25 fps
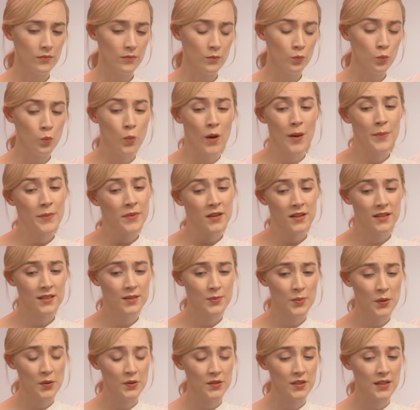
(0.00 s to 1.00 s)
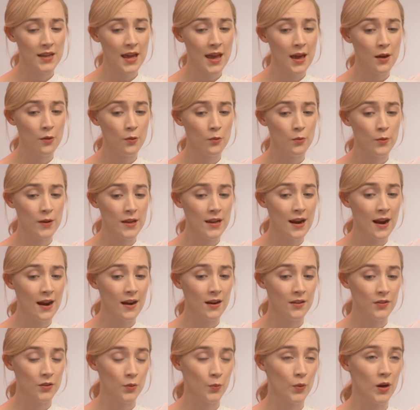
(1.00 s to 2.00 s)
women, I suppose, and how we
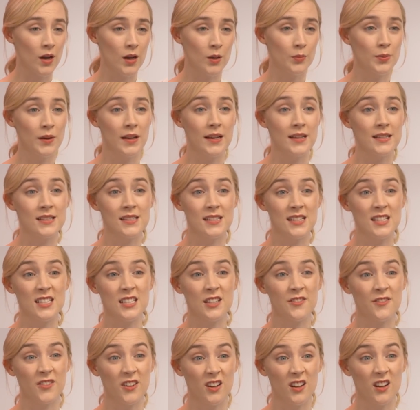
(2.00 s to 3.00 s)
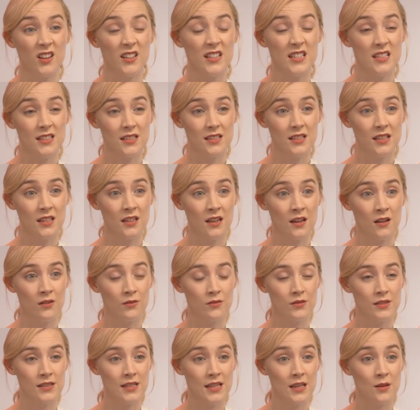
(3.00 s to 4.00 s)
are in the workplace in a different light, you
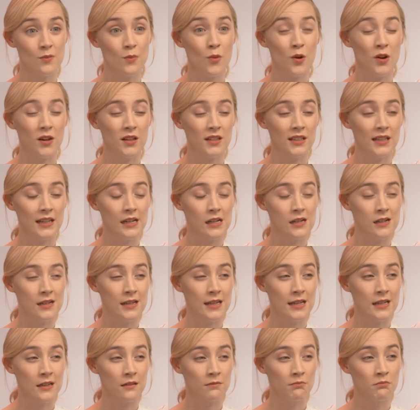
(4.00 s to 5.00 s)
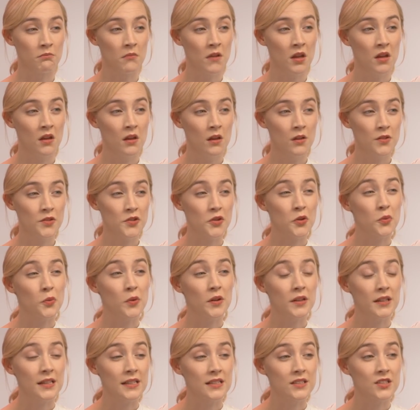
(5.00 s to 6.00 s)
know, see it more clearly and sort of
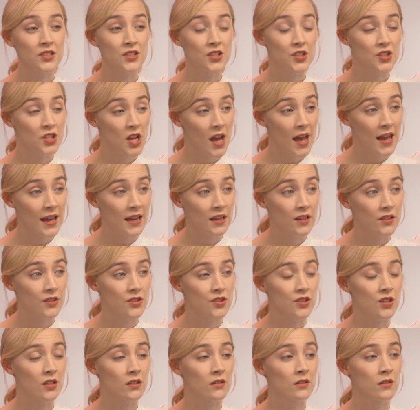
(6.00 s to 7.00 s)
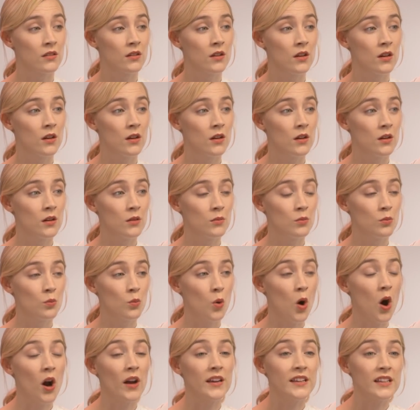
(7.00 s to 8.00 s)
what needs to change and
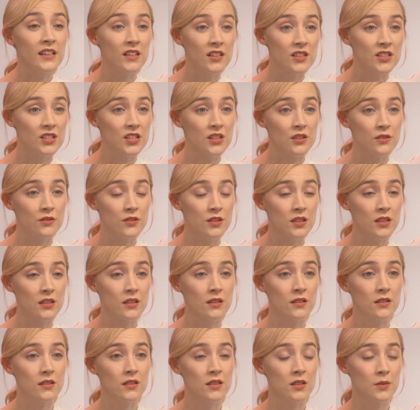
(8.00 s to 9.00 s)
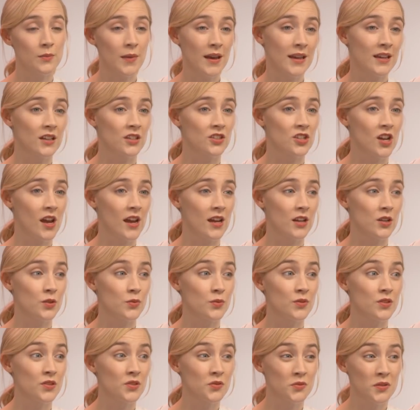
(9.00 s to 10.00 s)
what I can do to make a change,
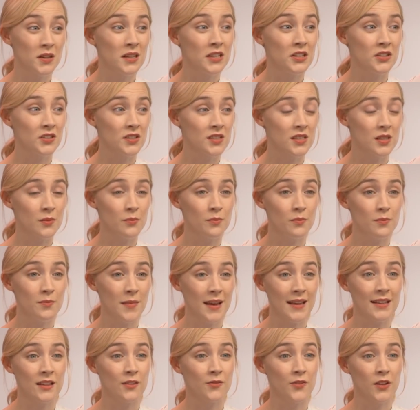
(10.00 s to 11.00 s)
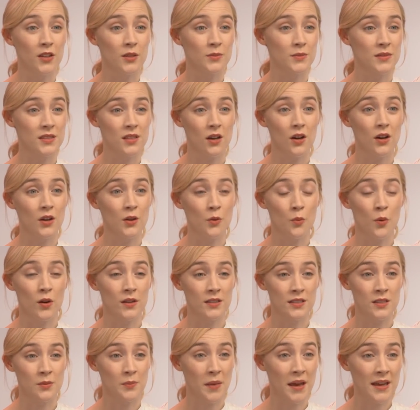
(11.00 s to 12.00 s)
which is really just to make the films that I
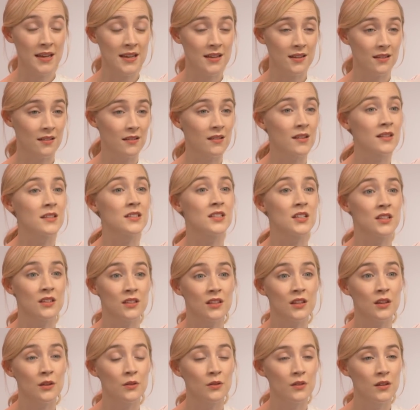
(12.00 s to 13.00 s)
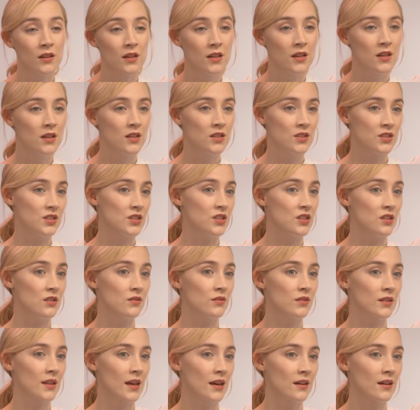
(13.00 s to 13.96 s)
want to make and continue doing